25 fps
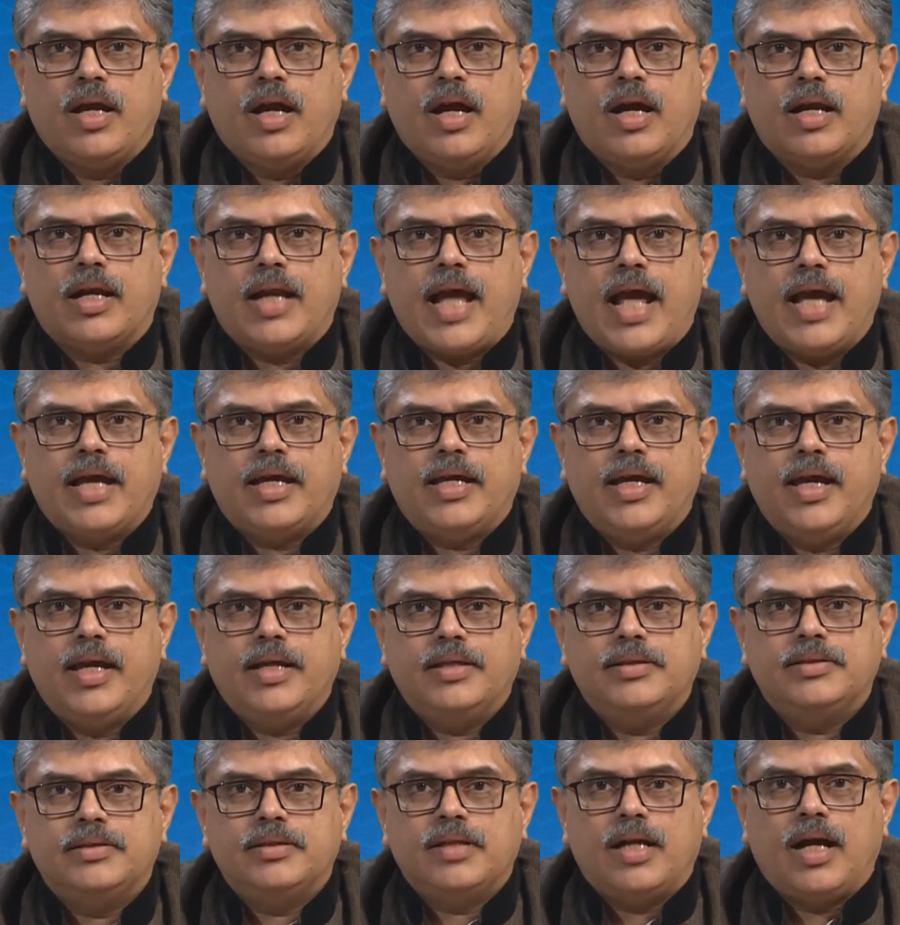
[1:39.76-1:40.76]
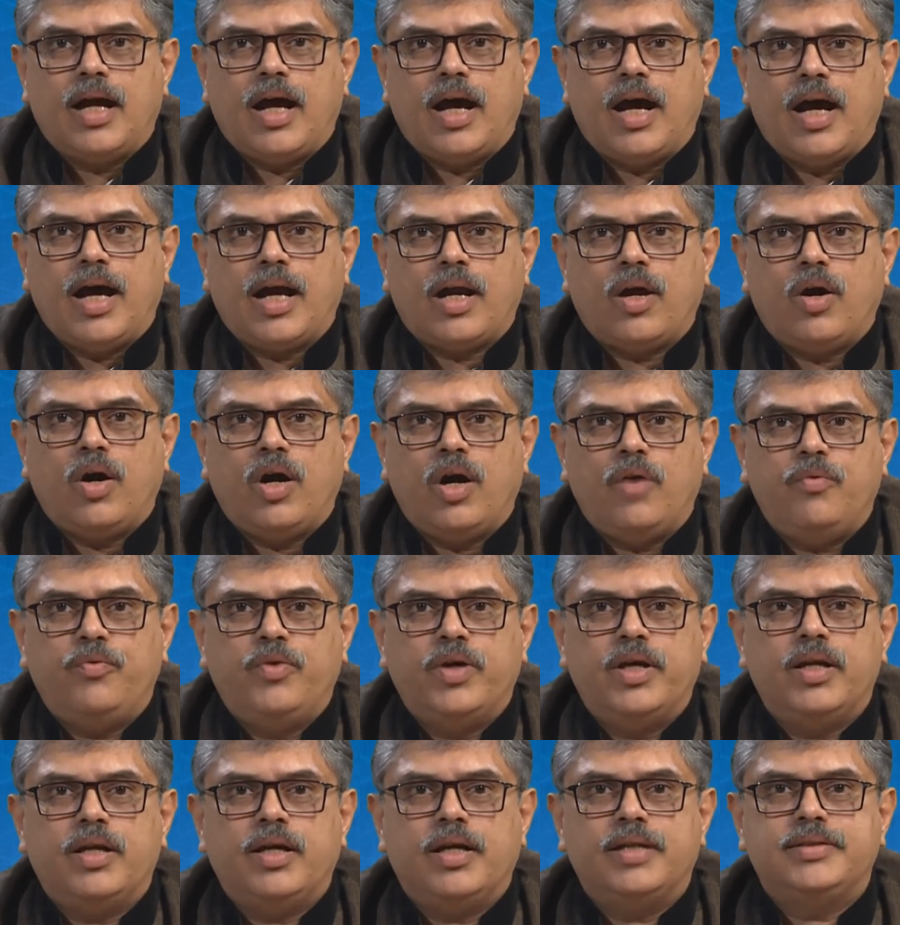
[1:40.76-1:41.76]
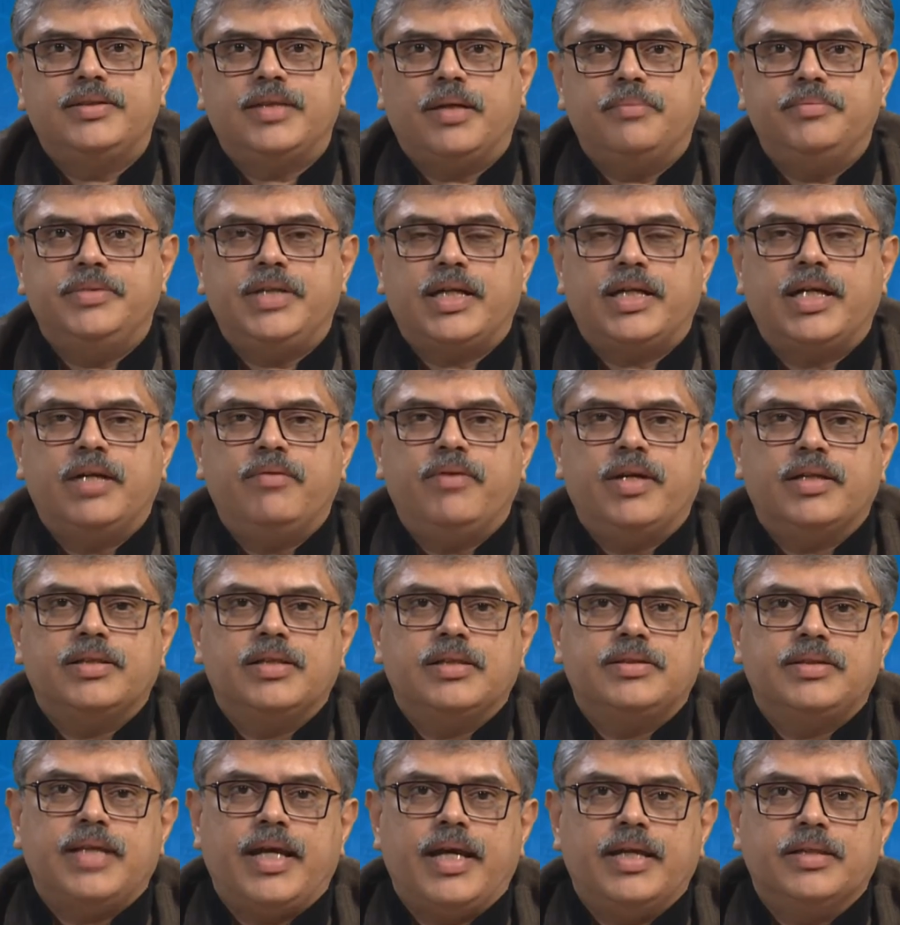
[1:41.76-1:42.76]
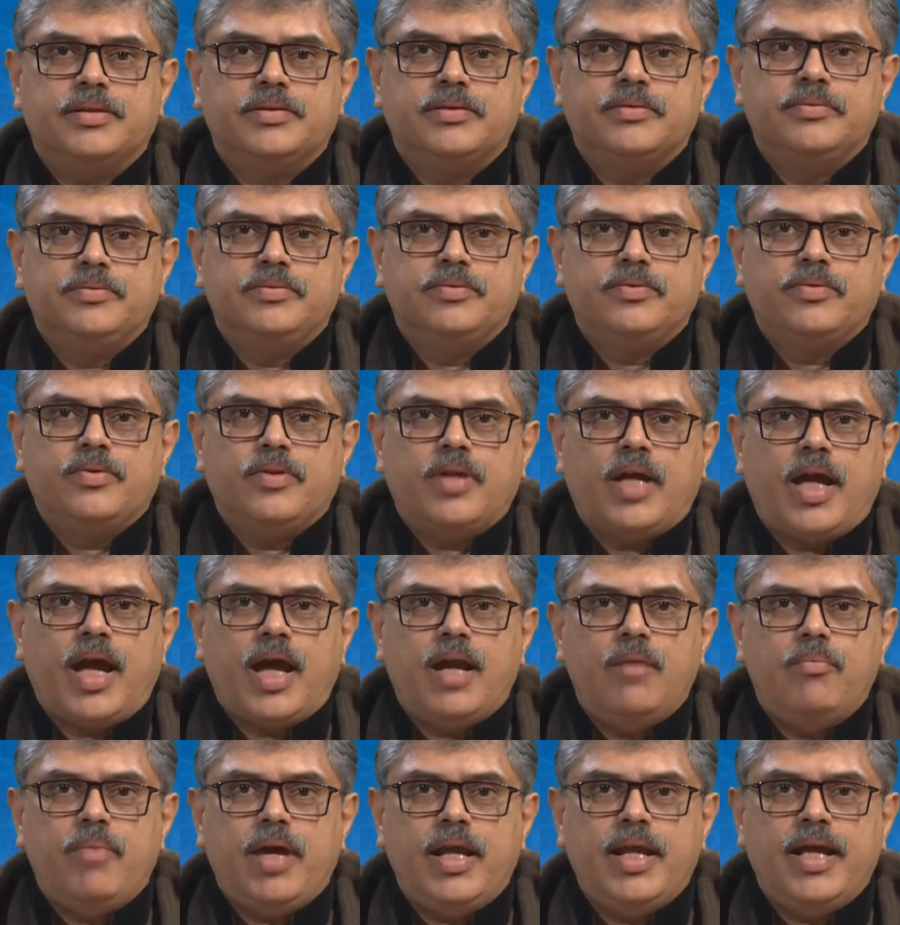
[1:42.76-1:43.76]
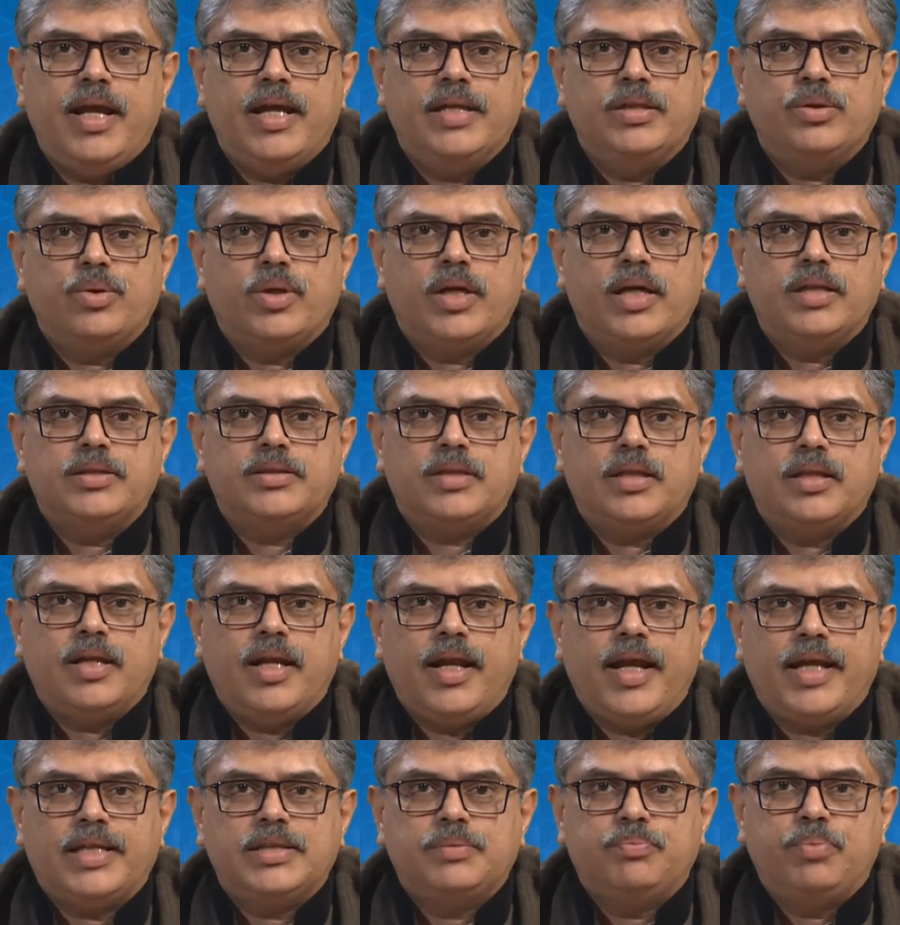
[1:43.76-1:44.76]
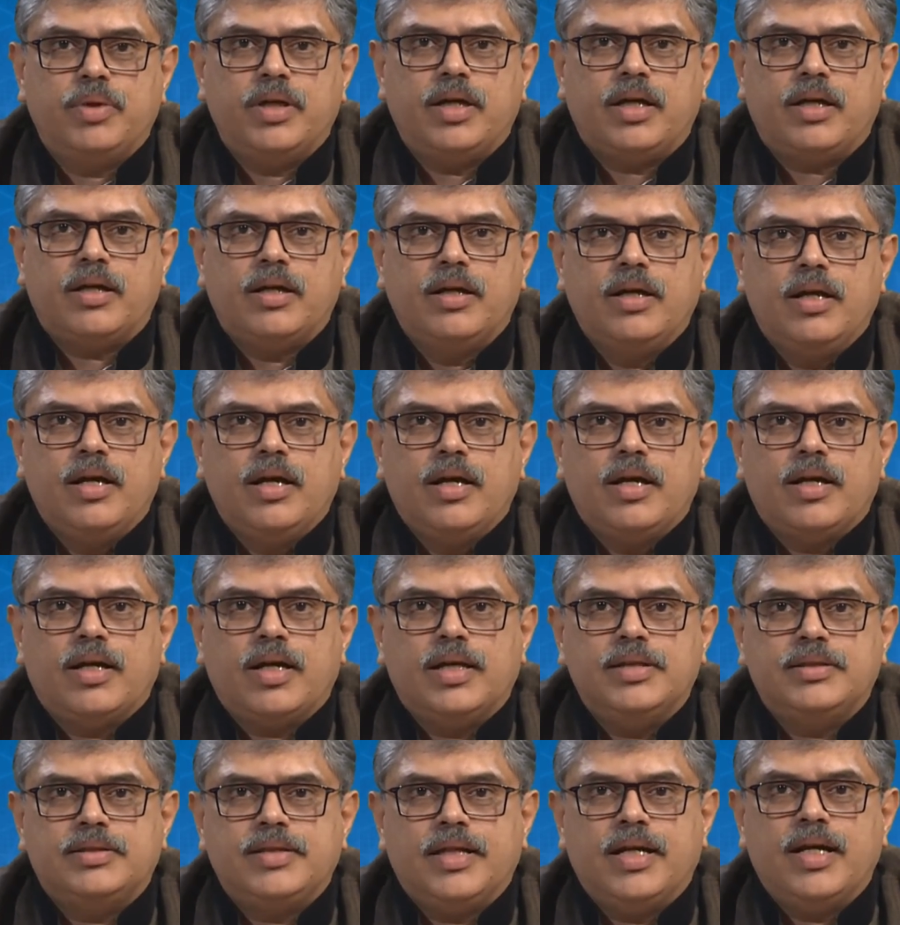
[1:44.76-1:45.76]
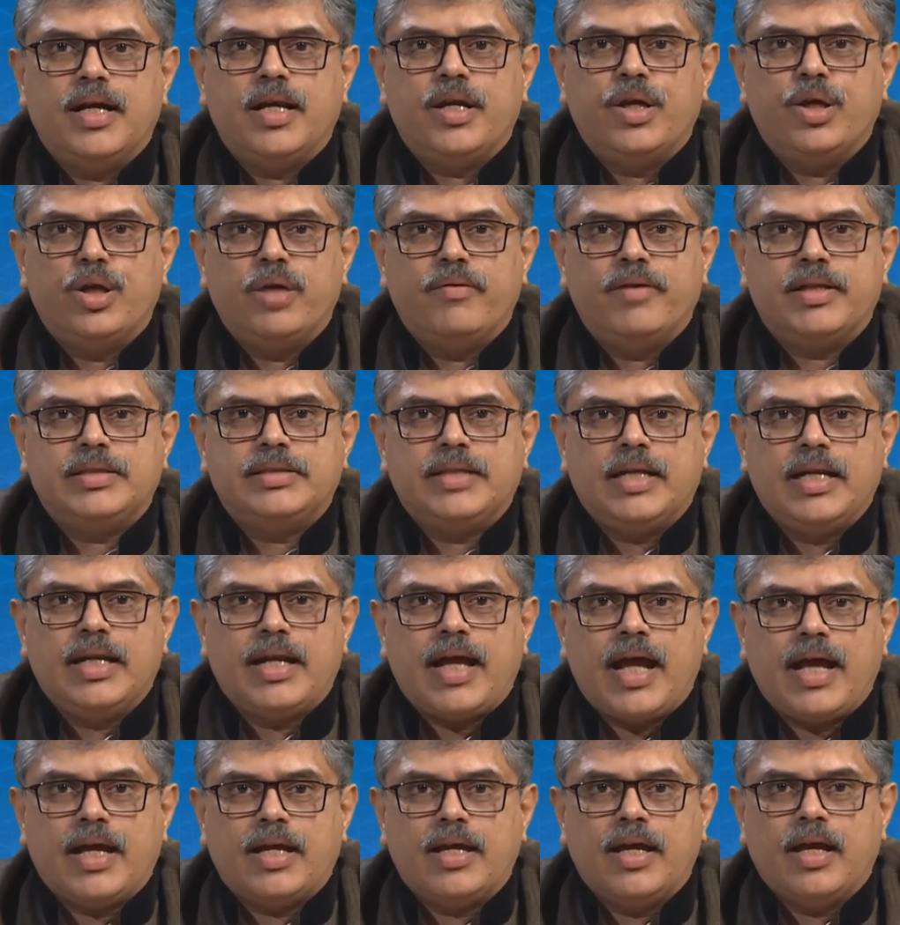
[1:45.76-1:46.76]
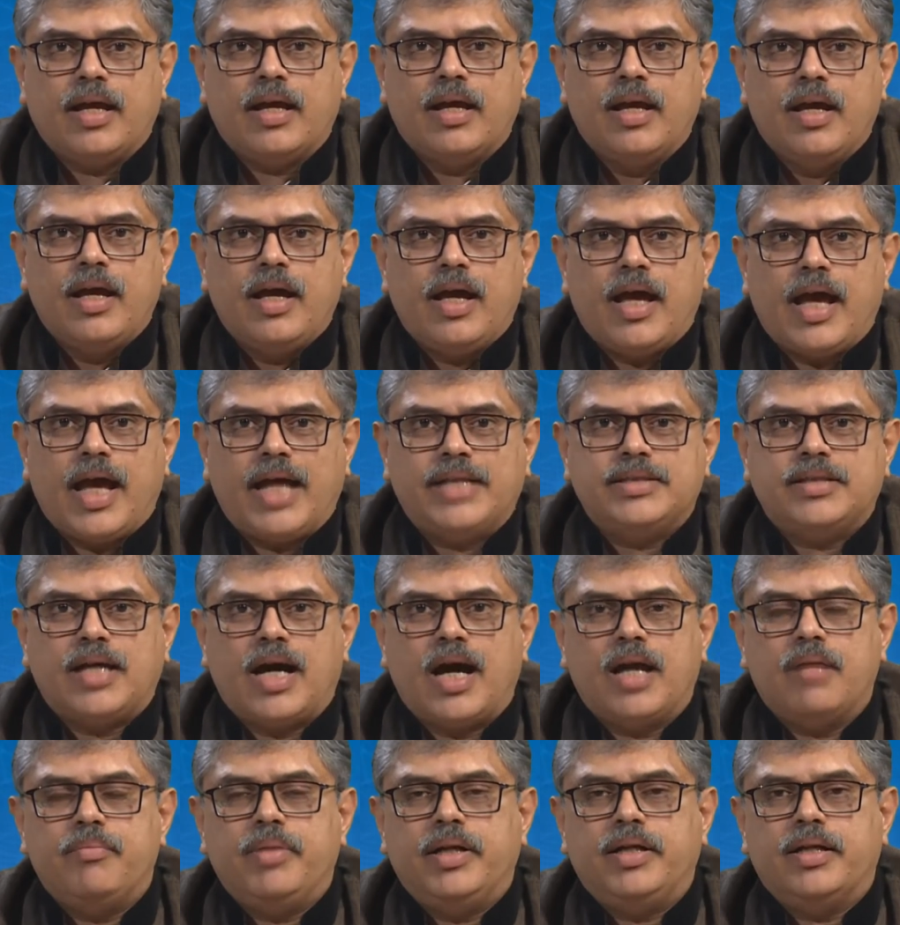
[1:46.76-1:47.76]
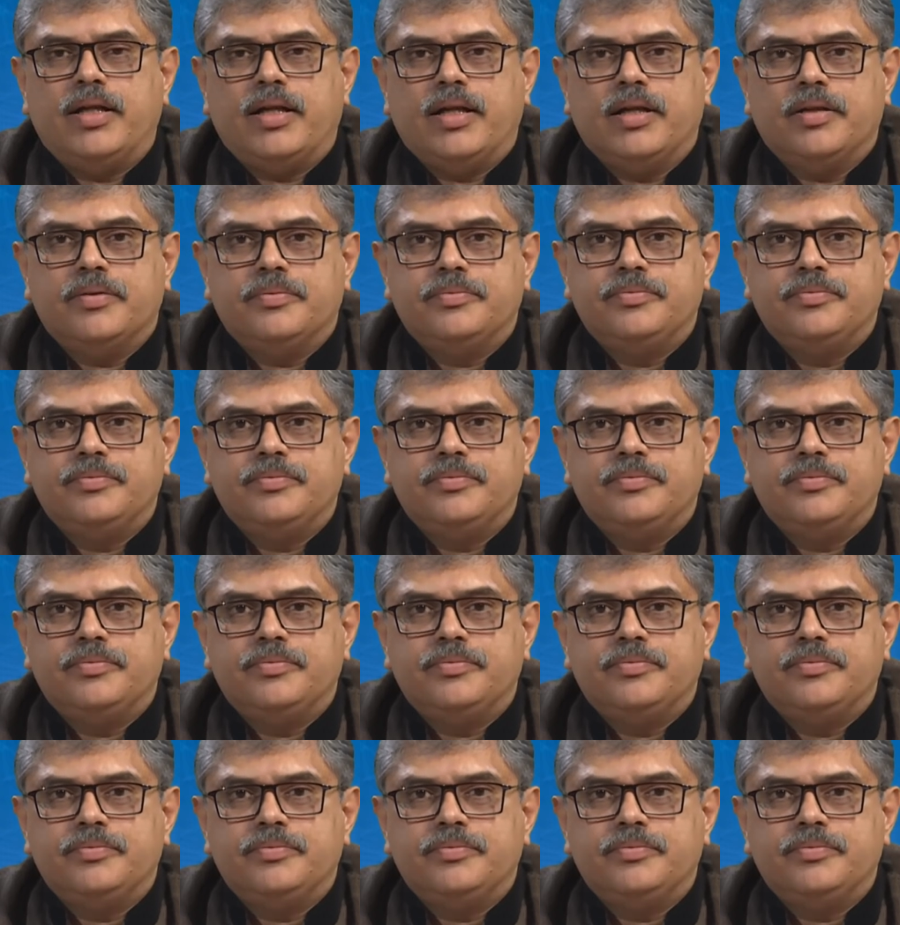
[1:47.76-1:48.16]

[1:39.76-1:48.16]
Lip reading: Rankings are often a subjective exercise, and many education experts consider university ranking as arbitrary.